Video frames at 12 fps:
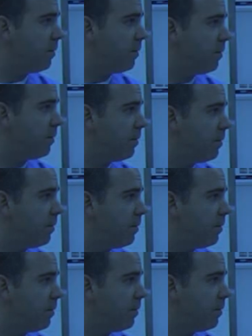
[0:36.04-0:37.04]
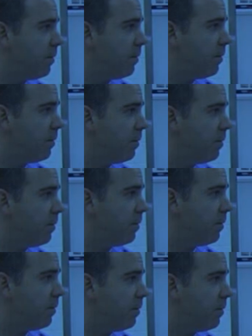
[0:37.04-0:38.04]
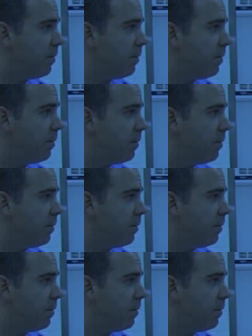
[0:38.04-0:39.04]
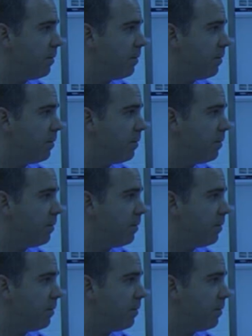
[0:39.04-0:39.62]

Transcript: [no speech]